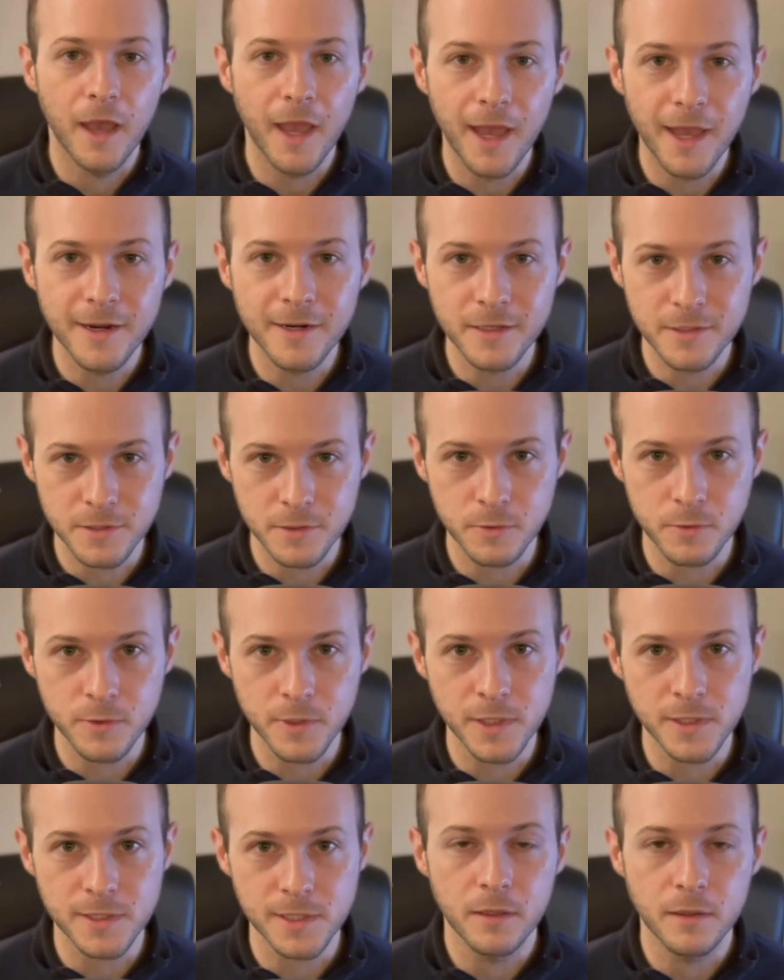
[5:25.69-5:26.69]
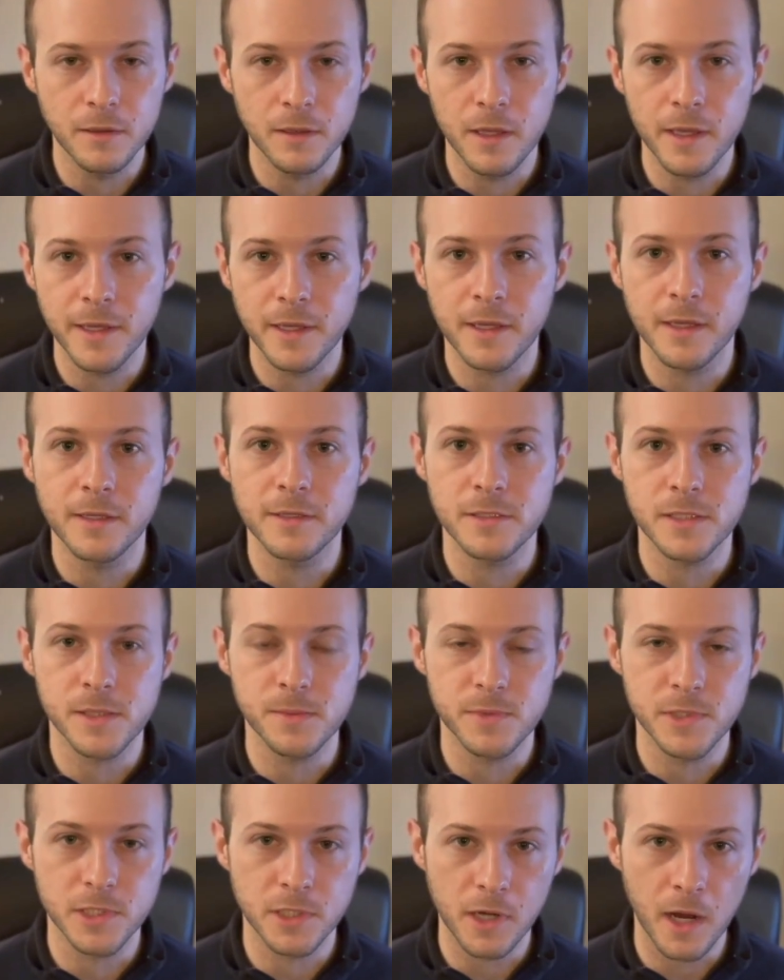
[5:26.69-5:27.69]
And as always, like and
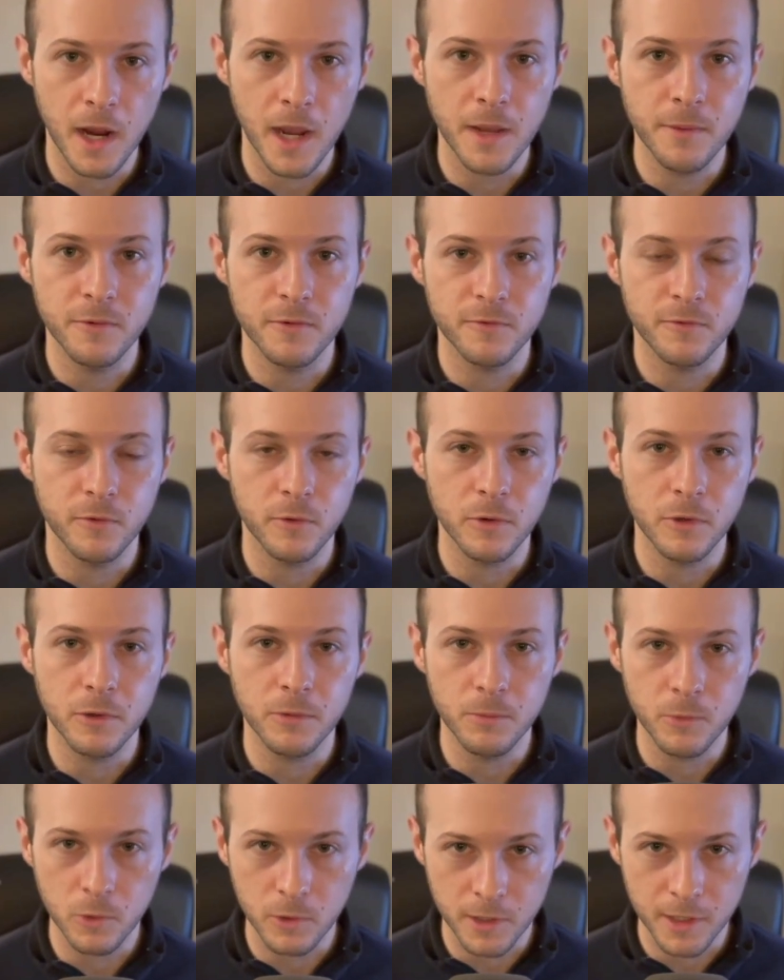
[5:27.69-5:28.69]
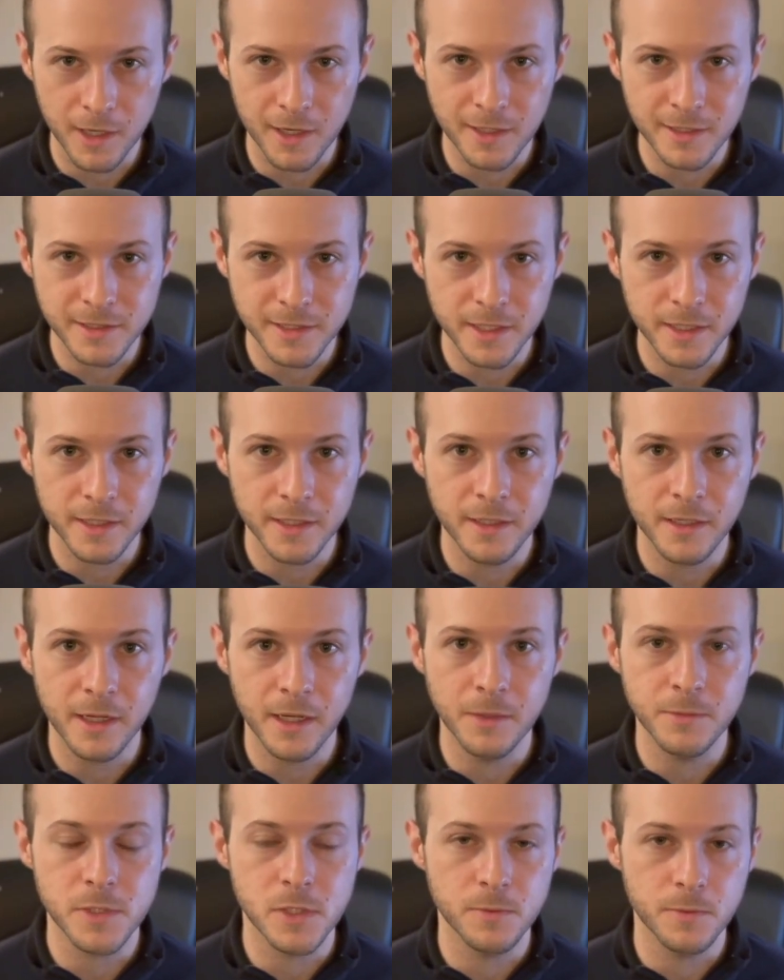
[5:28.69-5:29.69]
subscribe for more content. I'm
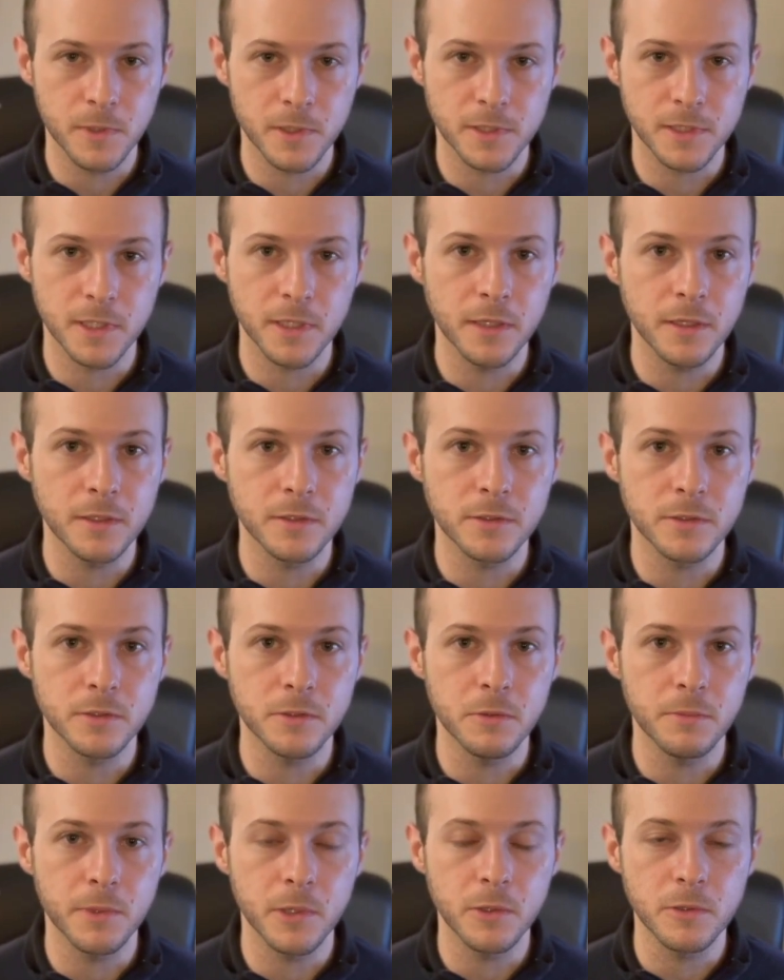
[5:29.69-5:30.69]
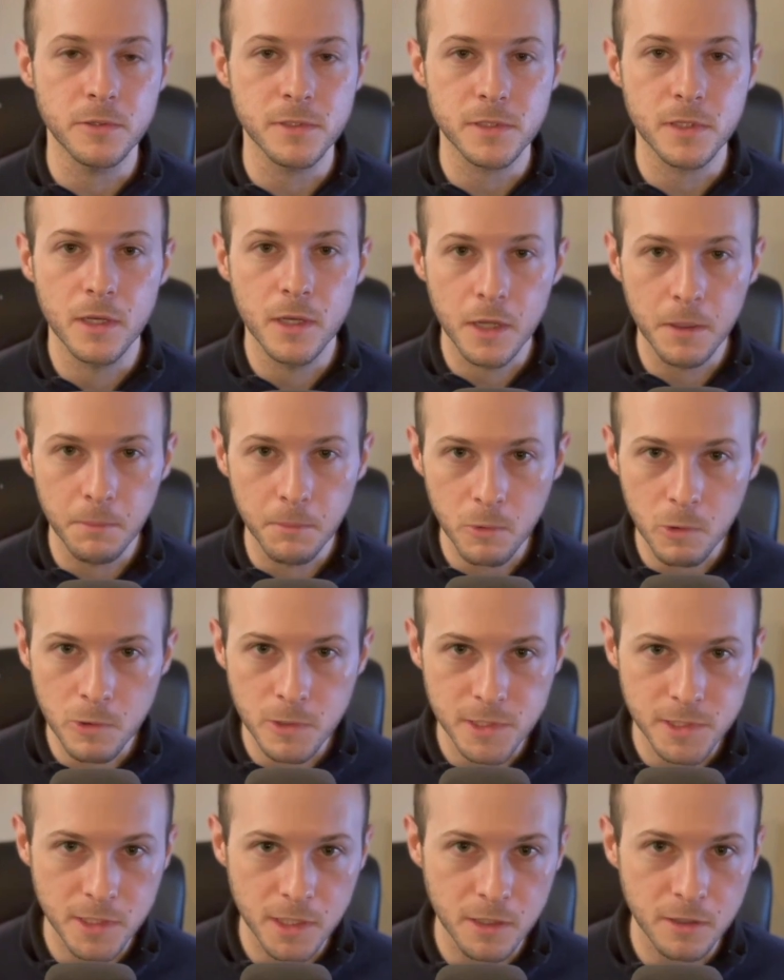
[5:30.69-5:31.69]
super excited to post more
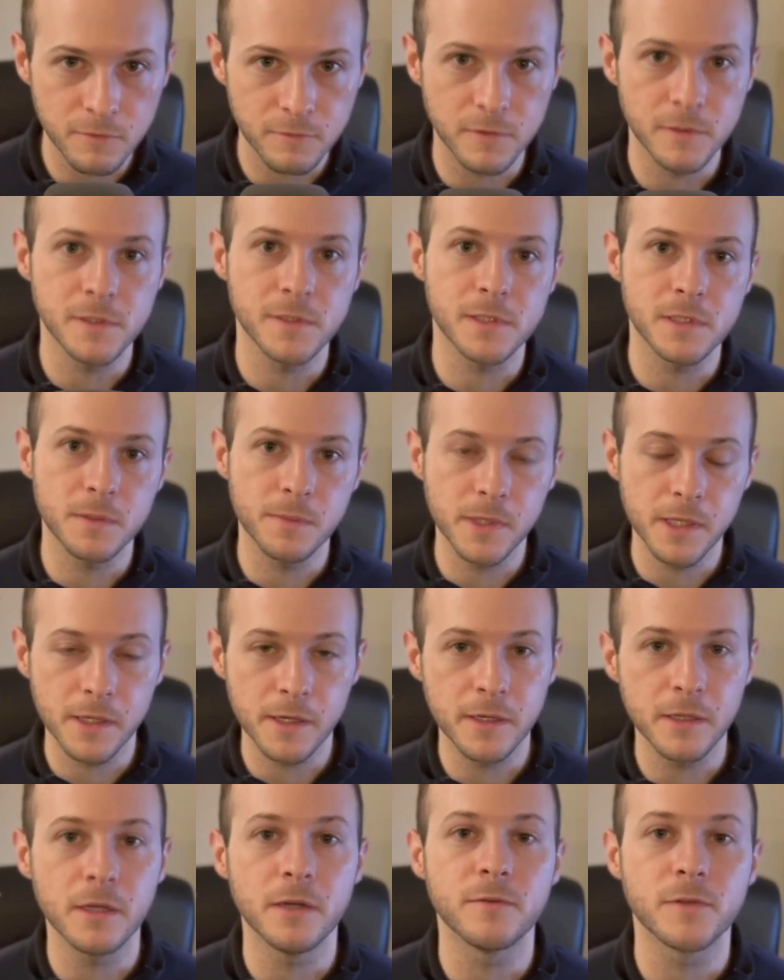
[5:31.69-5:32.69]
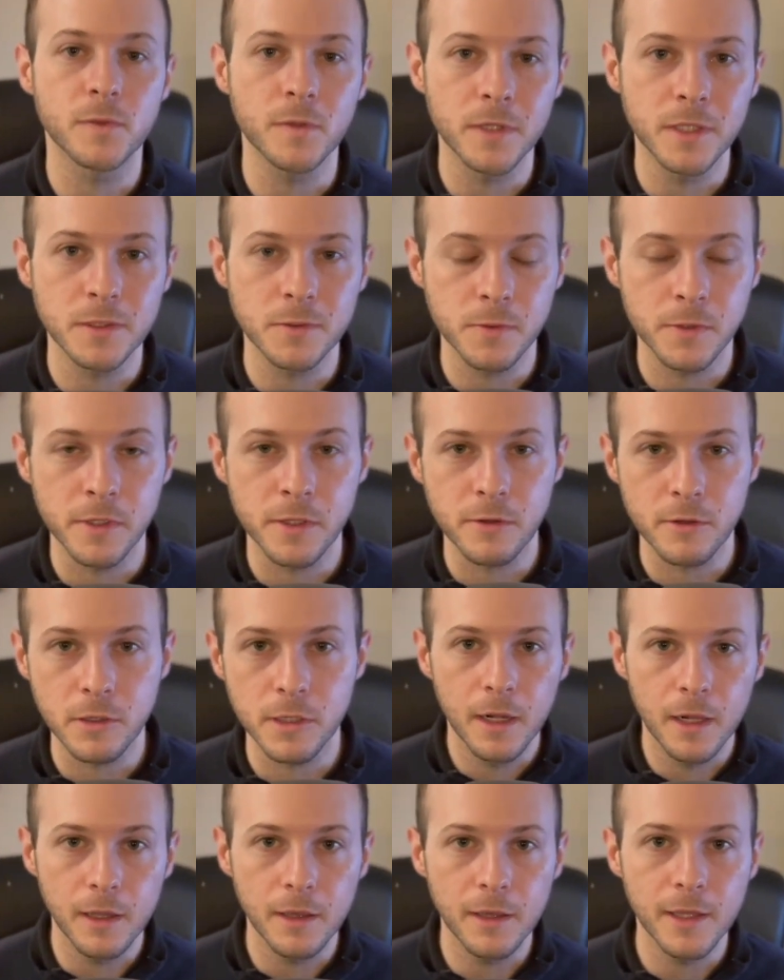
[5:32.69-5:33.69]
stuff. It is the beginning of
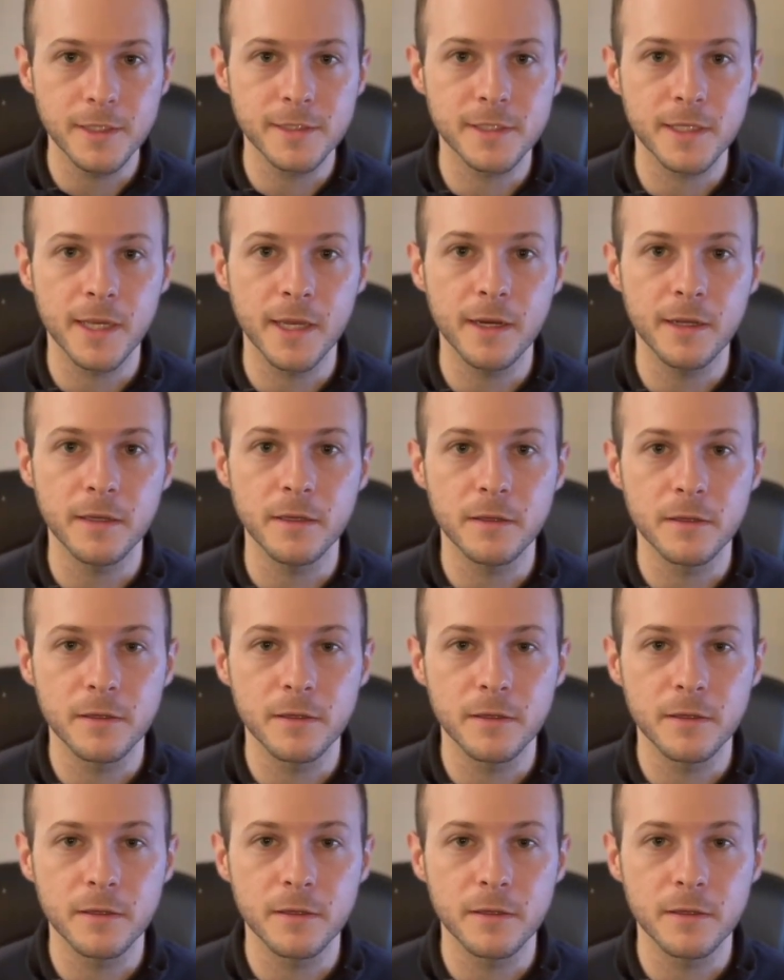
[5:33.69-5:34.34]
2023. Let's get it.